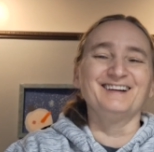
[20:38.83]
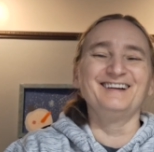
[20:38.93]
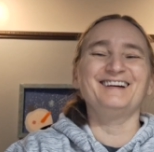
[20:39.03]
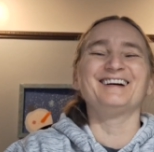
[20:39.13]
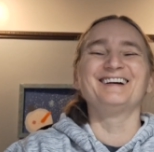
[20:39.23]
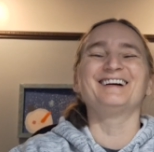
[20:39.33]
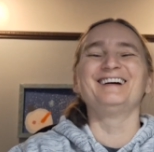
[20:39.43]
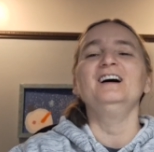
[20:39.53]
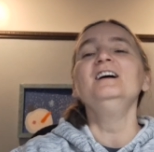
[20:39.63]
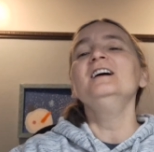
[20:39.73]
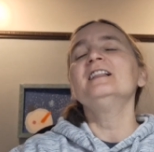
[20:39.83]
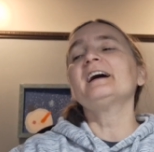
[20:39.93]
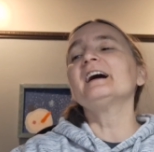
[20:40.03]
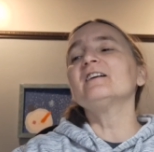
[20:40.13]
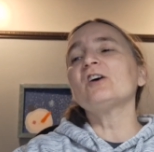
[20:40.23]
they
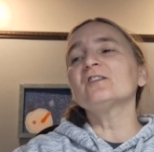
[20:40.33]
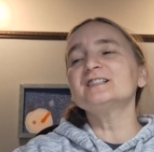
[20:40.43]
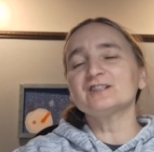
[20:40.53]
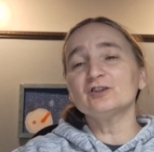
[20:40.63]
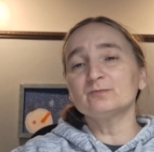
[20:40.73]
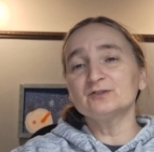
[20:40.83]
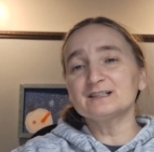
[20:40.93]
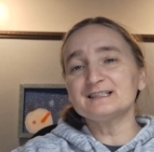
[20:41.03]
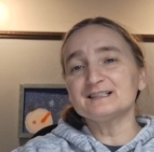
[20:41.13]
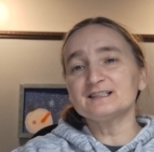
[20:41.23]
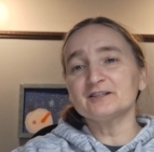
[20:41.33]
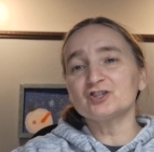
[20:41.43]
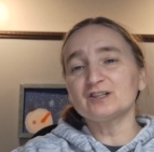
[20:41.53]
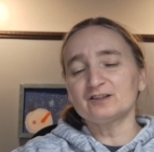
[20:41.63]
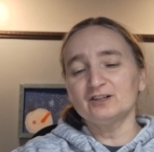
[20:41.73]
have all these other books and
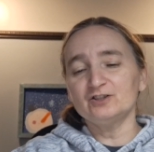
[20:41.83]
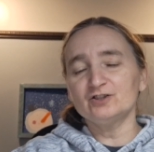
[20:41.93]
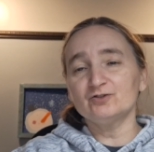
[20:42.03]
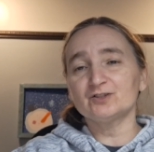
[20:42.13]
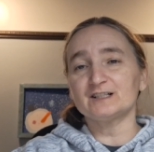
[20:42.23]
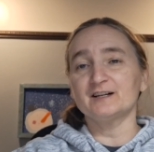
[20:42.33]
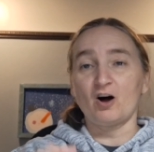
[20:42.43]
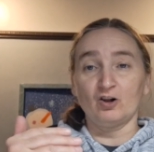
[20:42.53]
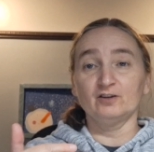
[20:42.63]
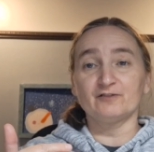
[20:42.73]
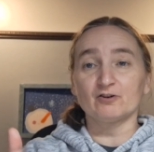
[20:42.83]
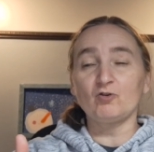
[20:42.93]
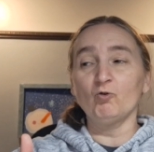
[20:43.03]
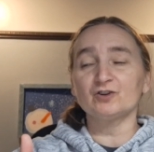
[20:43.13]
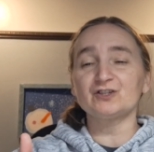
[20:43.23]
such that they use in all of their
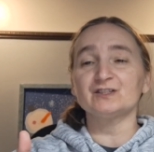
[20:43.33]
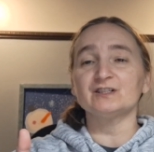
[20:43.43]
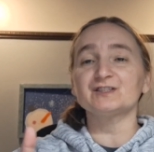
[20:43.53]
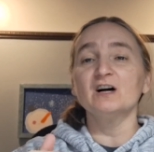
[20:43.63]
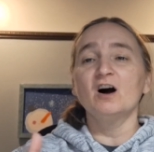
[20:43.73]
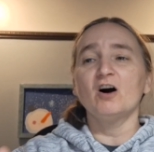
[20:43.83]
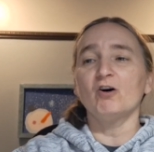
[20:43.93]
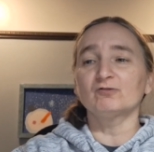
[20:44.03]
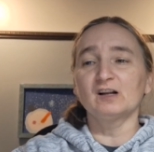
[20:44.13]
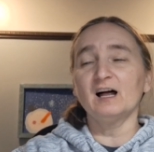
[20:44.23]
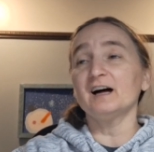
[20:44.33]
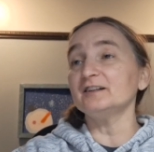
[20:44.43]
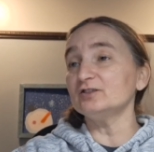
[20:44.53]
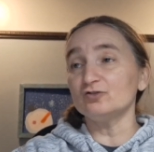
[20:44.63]
courses online.